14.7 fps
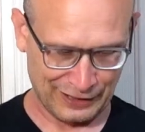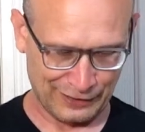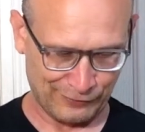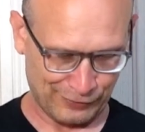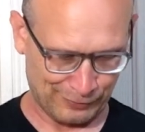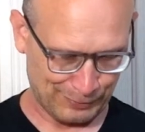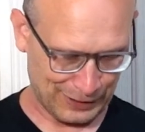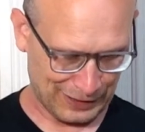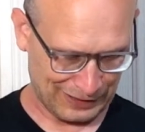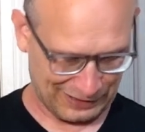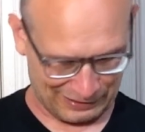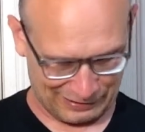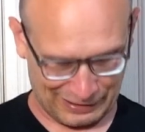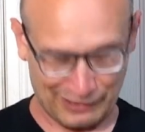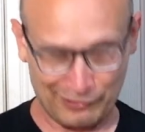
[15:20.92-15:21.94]
for
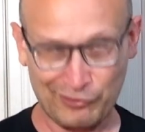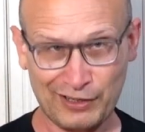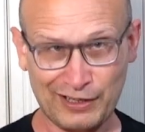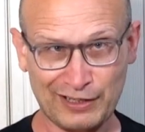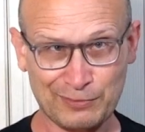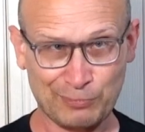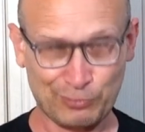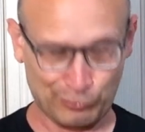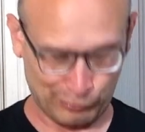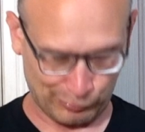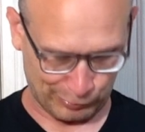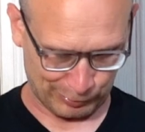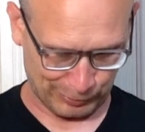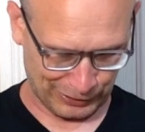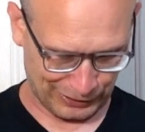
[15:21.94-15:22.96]
me I think it's
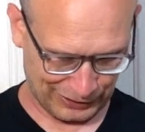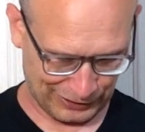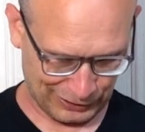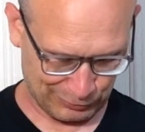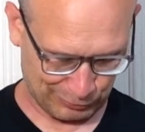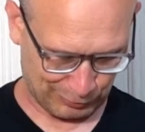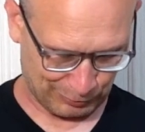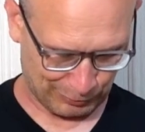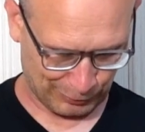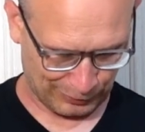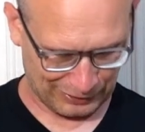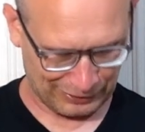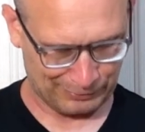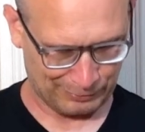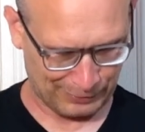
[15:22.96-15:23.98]
probably a nice one,
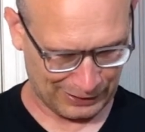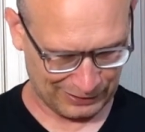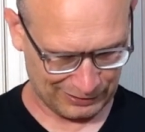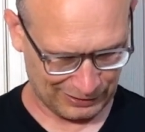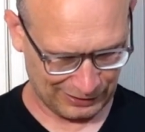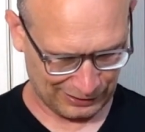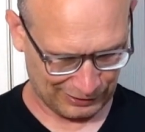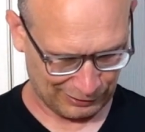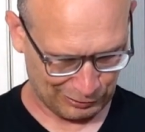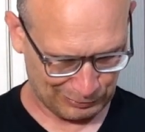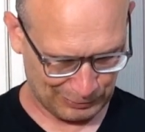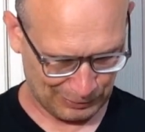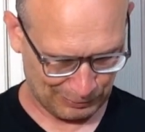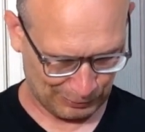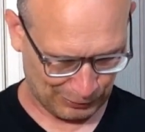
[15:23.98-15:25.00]
but might take a little
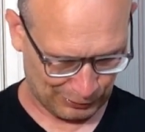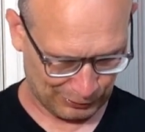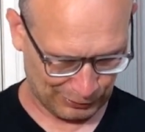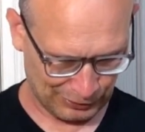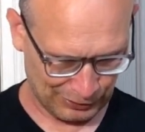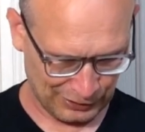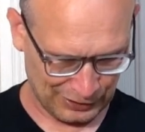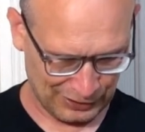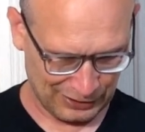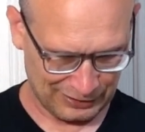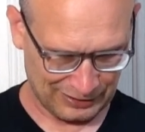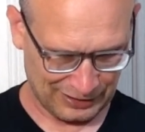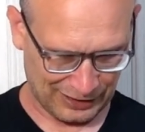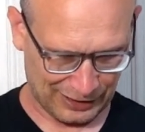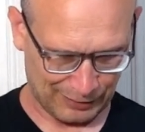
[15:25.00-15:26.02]
bit more
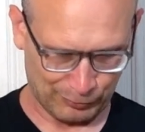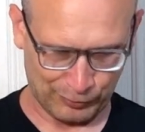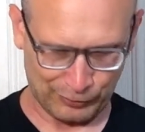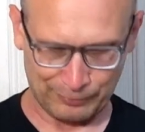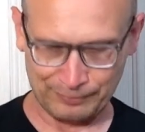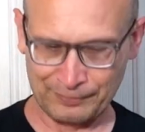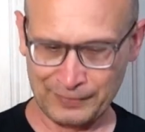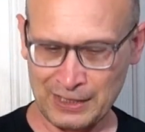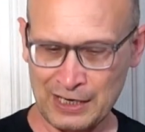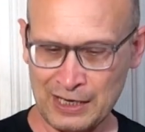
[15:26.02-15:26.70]
time with them.